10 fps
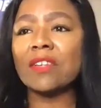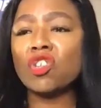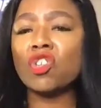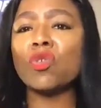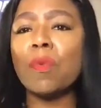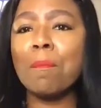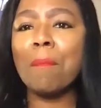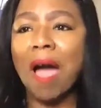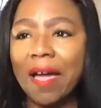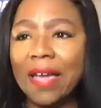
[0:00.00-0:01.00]
into
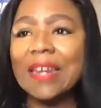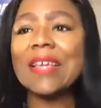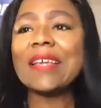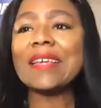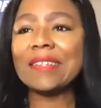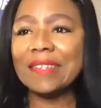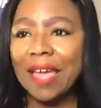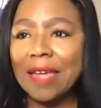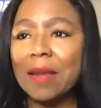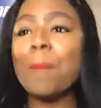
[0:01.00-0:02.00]

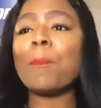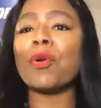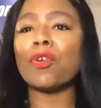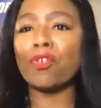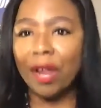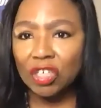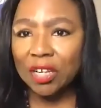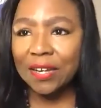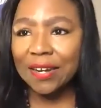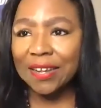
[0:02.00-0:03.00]
mindset
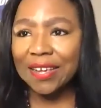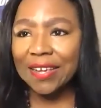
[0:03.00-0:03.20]
progression.